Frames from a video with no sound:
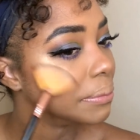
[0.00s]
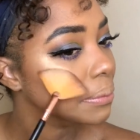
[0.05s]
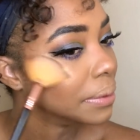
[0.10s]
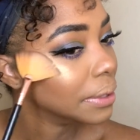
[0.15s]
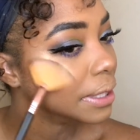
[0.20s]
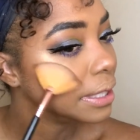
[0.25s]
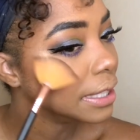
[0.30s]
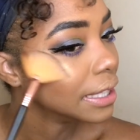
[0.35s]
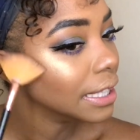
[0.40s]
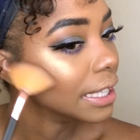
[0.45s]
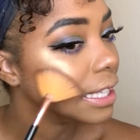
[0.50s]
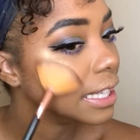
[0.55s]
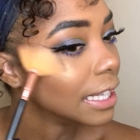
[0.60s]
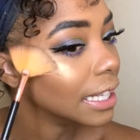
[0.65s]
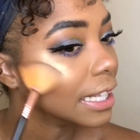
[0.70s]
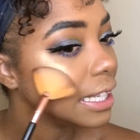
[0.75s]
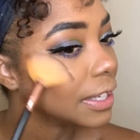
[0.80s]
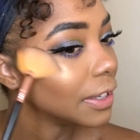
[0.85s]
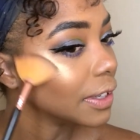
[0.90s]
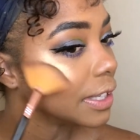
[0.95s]
I'm
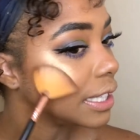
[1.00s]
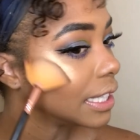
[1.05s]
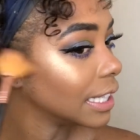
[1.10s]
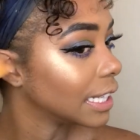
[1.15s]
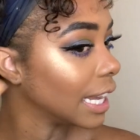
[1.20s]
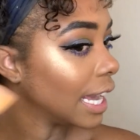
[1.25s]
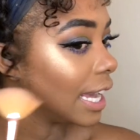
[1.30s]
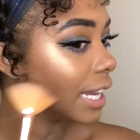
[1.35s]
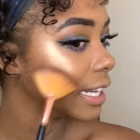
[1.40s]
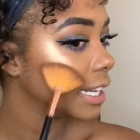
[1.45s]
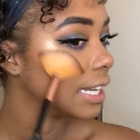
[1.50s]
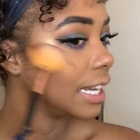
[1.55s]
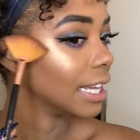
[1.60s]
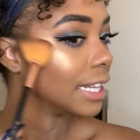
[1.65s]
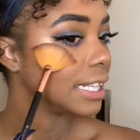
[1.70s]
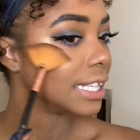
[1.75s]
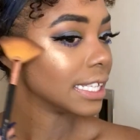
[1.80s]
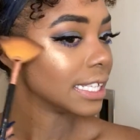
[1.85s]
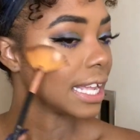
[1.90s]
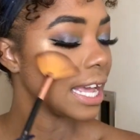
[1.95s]
literally gagging
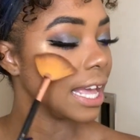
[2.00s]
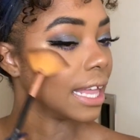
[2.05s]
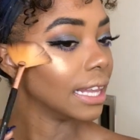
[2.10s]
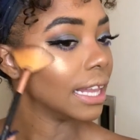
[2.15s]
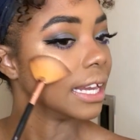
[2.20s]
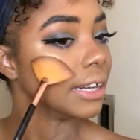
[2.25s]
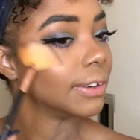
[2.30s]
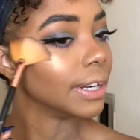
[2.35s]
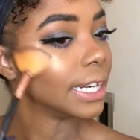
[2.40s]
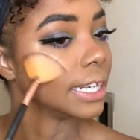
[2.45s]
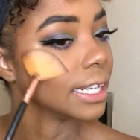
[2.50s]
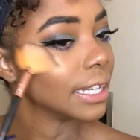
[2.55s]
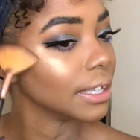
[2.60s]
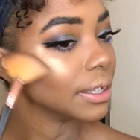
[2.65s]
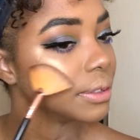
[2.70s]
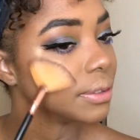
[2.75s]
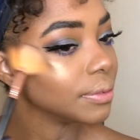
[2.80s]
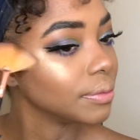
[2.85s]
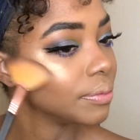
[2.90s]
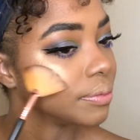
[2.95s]
at this highlight right
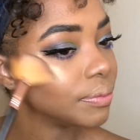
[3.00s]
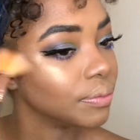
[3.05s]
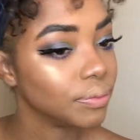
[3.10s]
now.